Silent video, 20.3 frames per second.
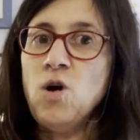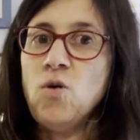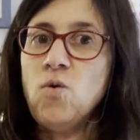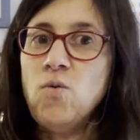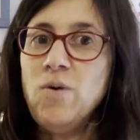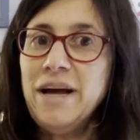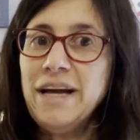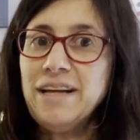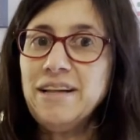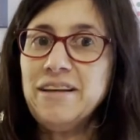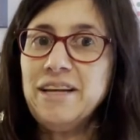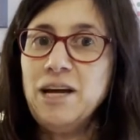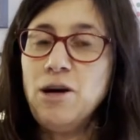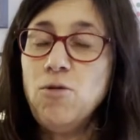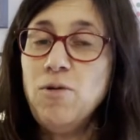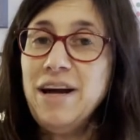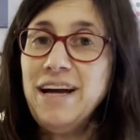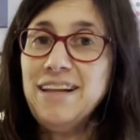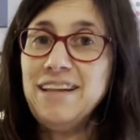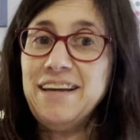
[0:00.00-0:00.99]
Quickly,
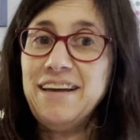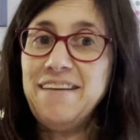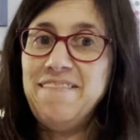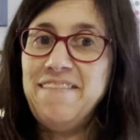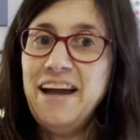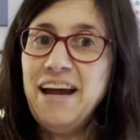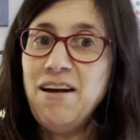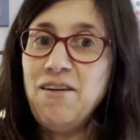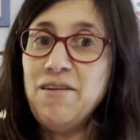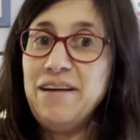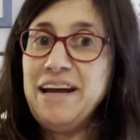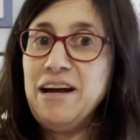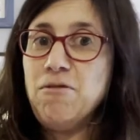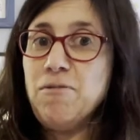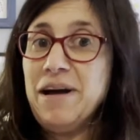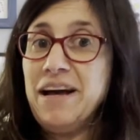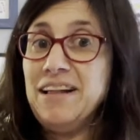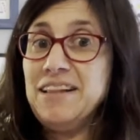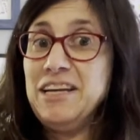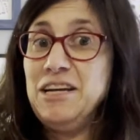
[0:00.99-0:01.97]
quickly, very
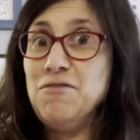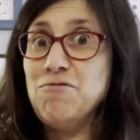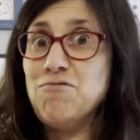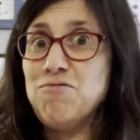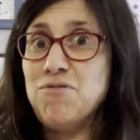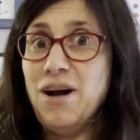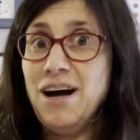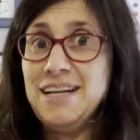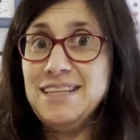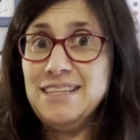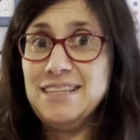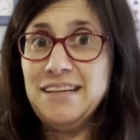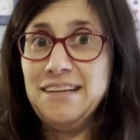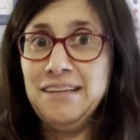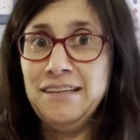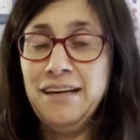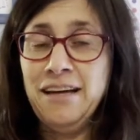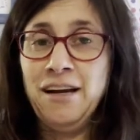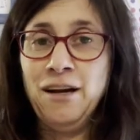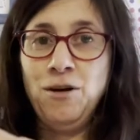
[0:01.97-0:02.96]
quickly runs the
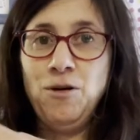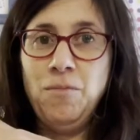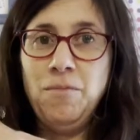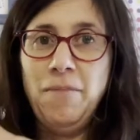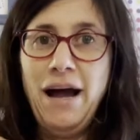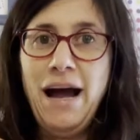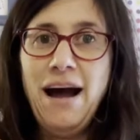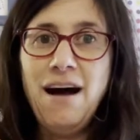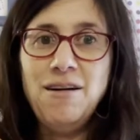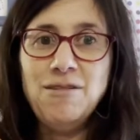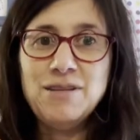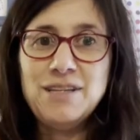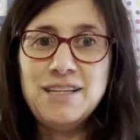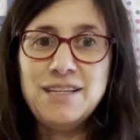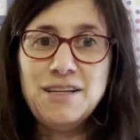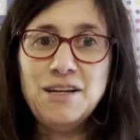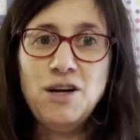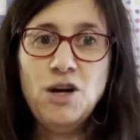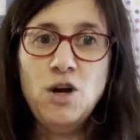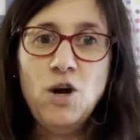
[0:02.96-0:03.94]
little
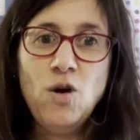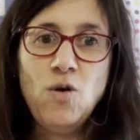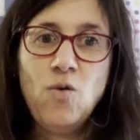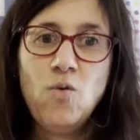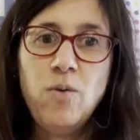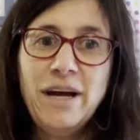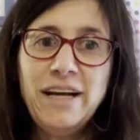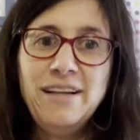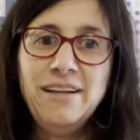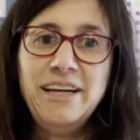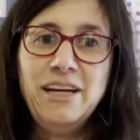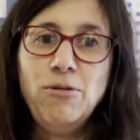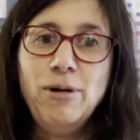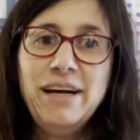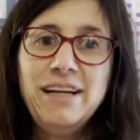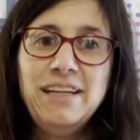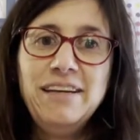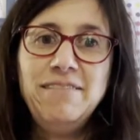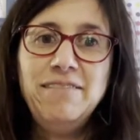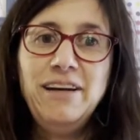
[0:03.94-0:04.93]
mouse. Quickly,
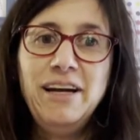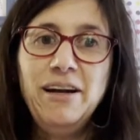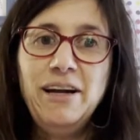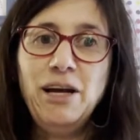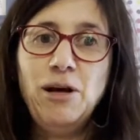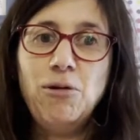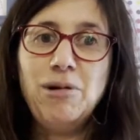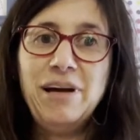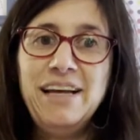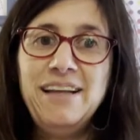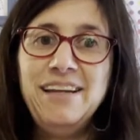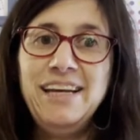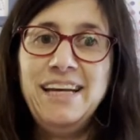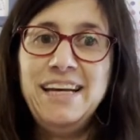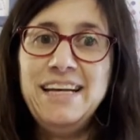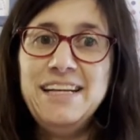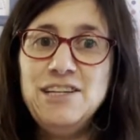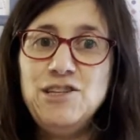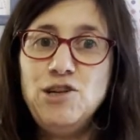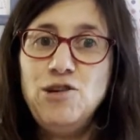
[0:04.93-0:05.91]
quickly, very quickly
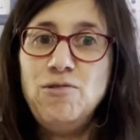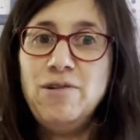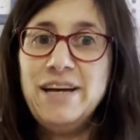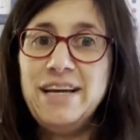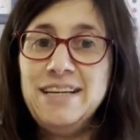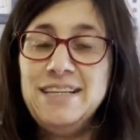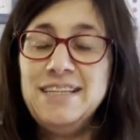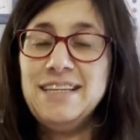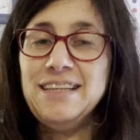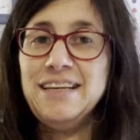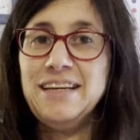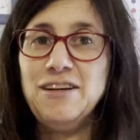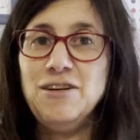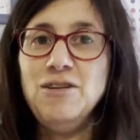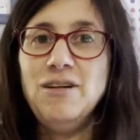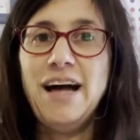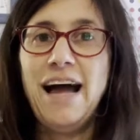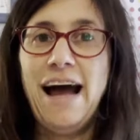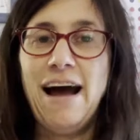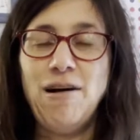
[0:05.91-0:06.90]
into his
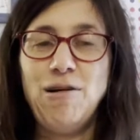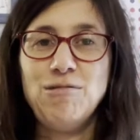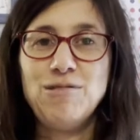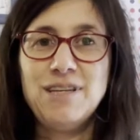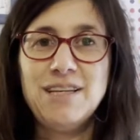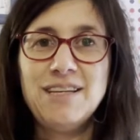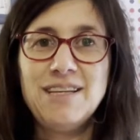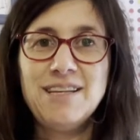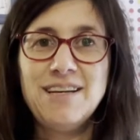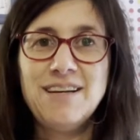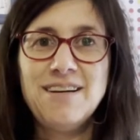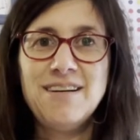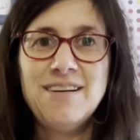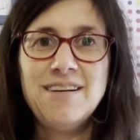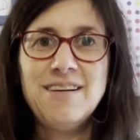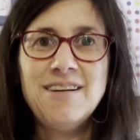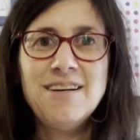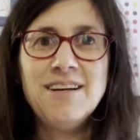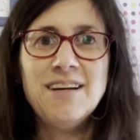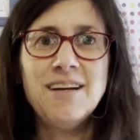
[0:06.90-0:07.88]
little house.
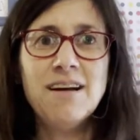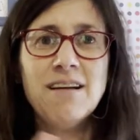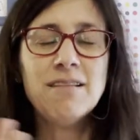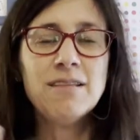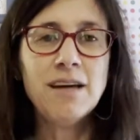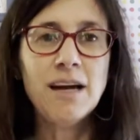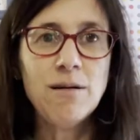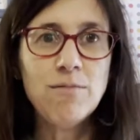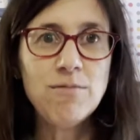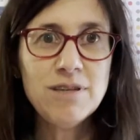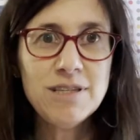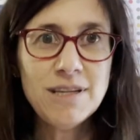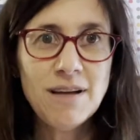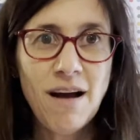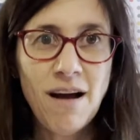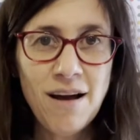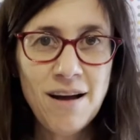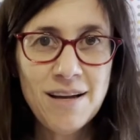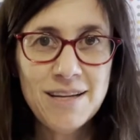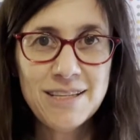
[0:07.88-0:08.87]
That was
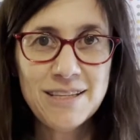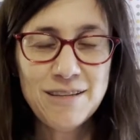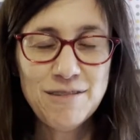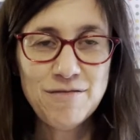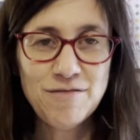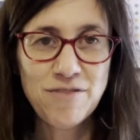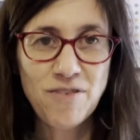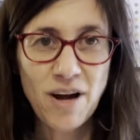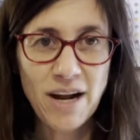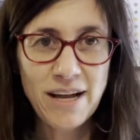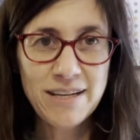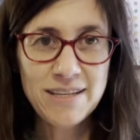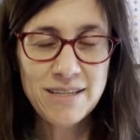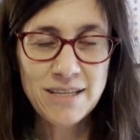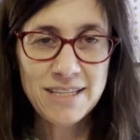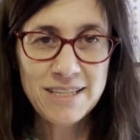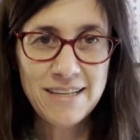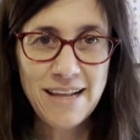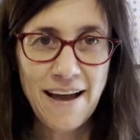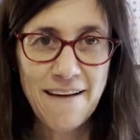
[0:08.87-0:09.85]
awesome, friends.
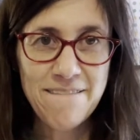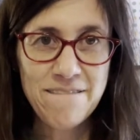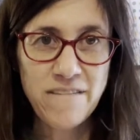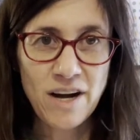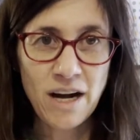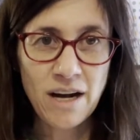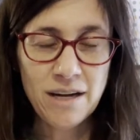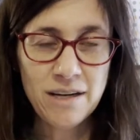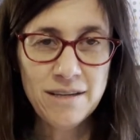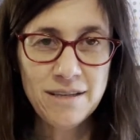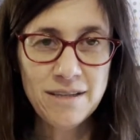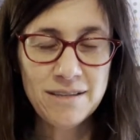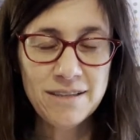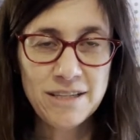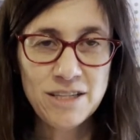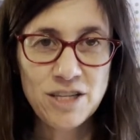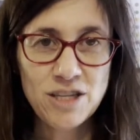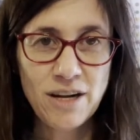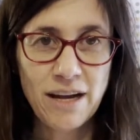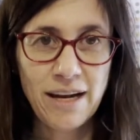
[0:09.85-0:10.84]
Isn't that fun?
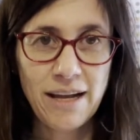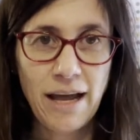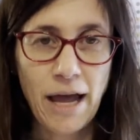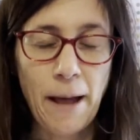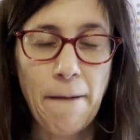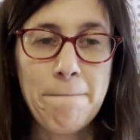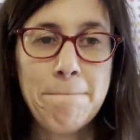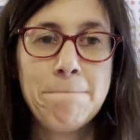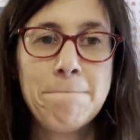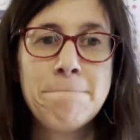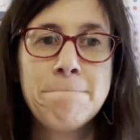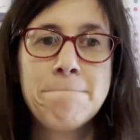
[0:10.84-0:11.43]
Let's try it again.